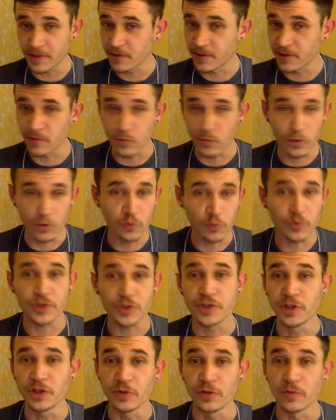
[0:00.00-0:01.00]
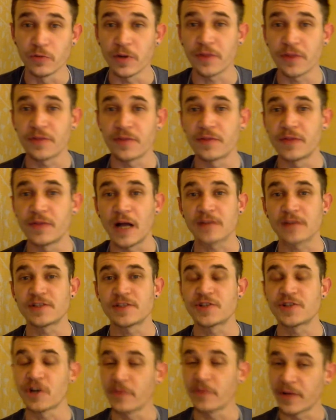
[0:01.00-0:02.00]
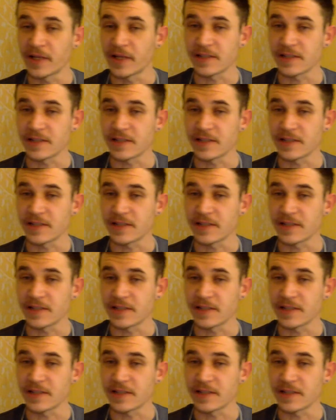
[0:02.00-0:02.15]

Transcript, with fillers: during World War Two with Nazi Germany.